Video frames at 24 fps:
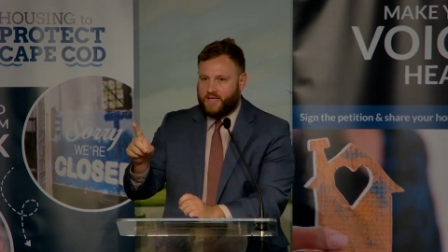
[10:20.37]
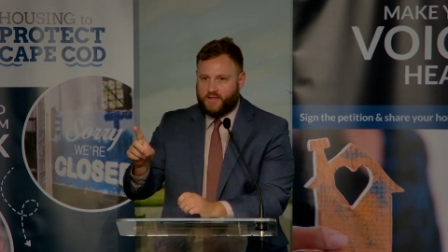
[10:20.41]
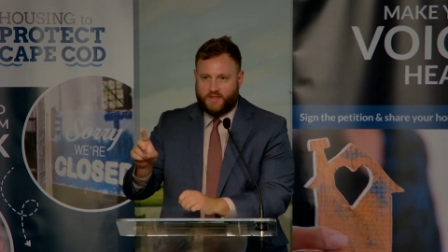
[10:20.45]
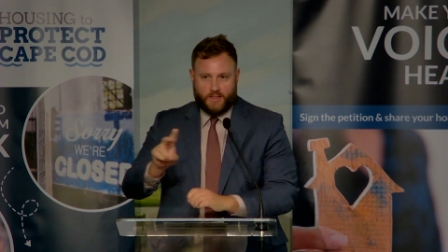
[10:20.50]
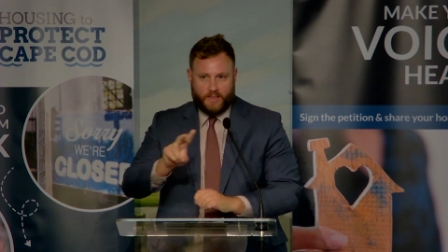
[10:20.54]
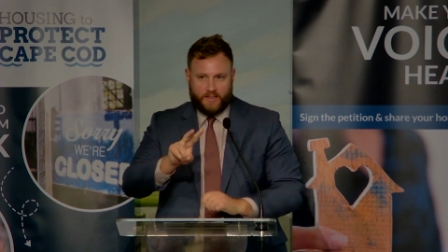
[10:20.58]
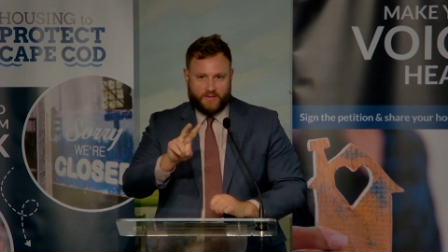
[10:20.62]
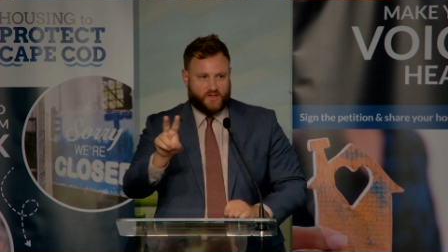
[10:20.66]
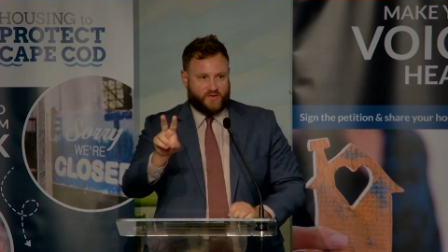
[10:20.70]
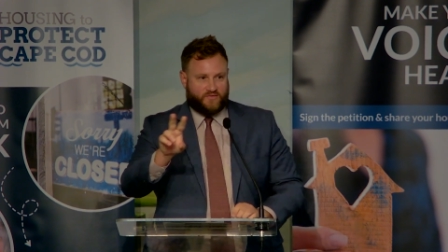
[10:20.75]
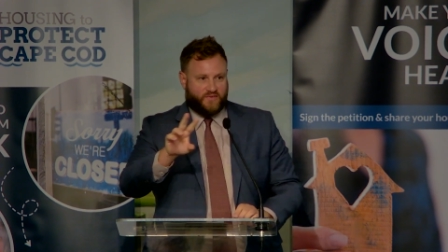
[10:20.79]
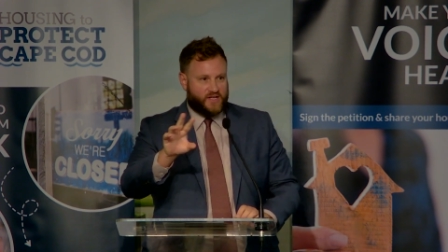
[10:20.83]

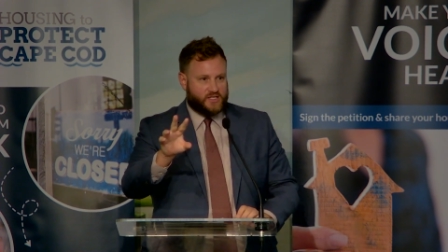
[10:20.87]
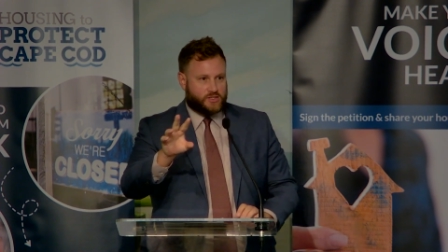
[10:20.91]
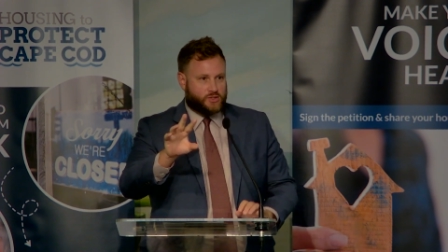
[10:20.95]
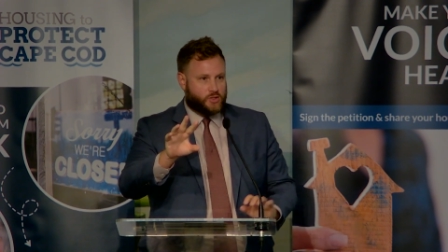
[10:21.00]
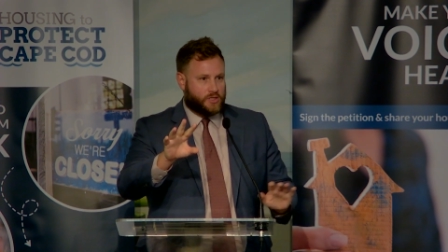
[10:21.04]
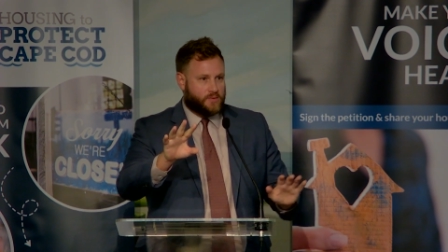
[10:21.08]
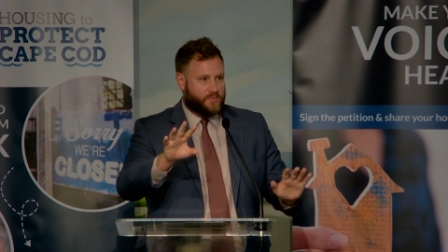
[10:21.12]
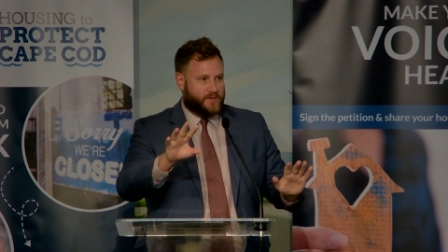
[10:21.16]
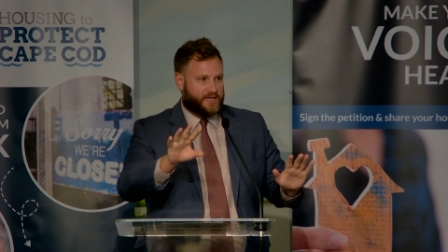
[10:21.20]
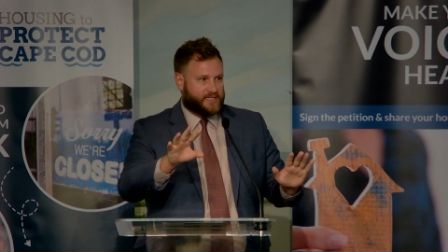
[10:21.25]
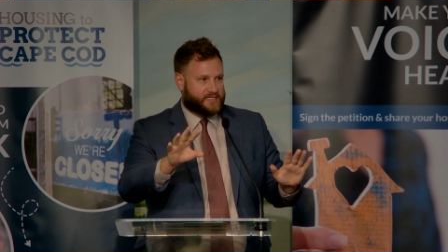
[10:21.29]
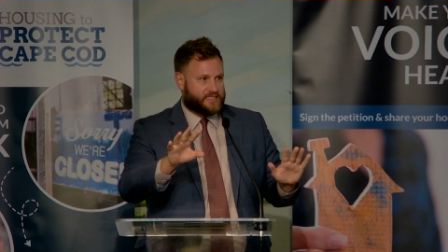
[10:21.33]
the fund's
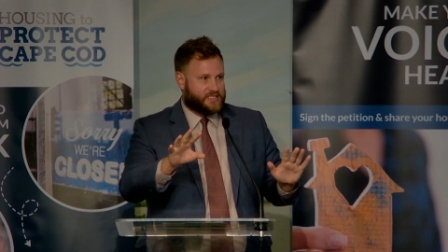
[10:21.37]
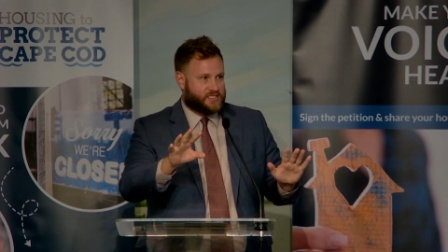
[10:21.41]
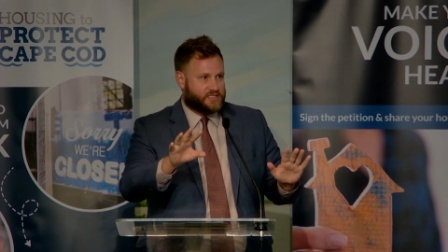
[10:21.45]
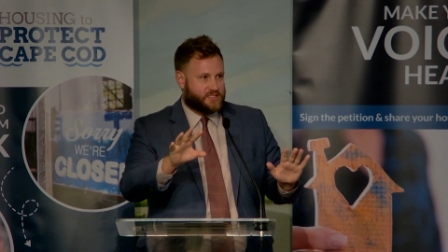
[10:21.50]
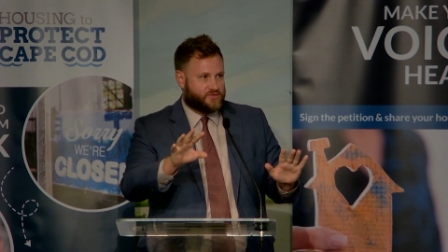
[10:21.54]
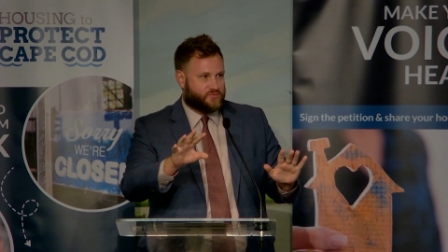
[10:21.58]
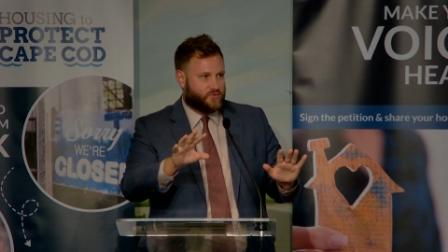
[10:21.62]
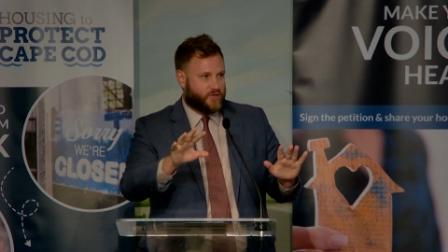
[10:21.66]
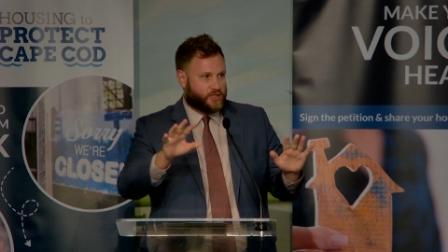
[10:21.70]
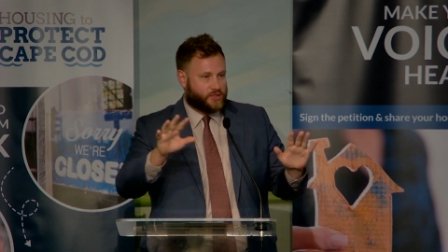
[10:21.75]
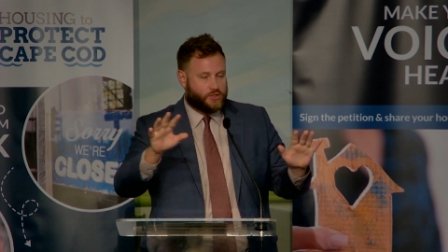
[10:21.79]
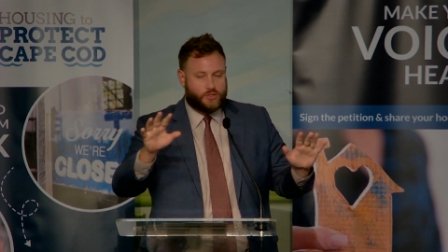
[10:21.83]
only been in existence
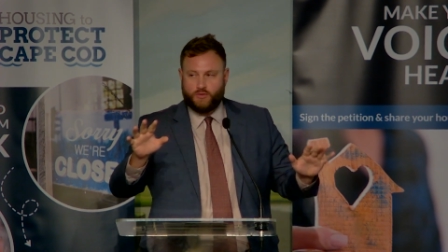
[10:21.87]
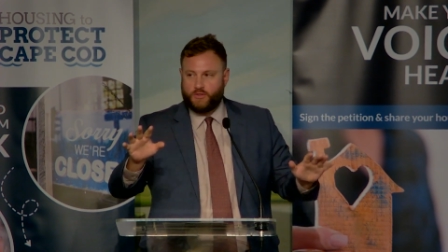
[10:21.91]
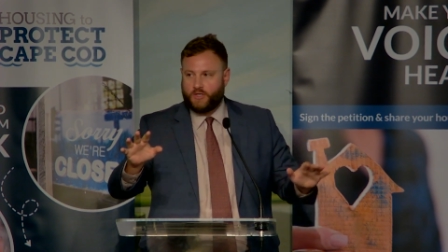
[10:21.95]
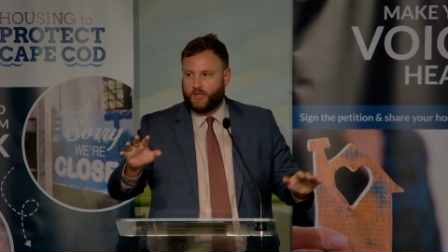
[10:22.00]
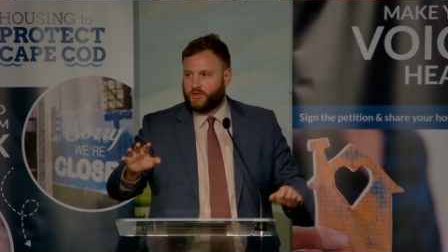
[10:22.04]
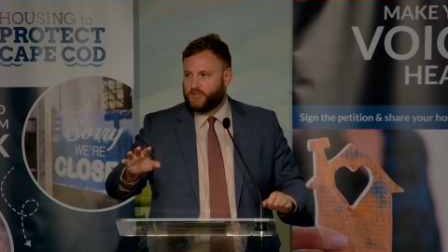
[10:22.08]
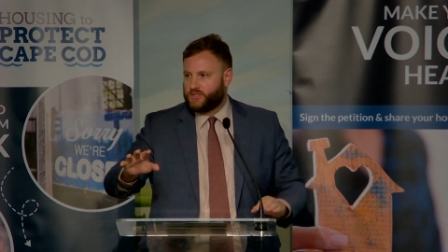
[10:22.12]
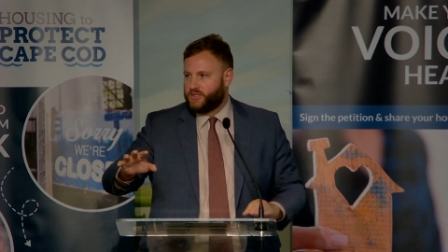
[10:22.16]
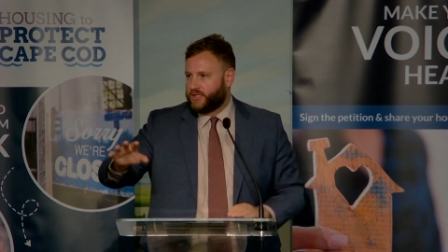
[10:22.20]
for like 2 years,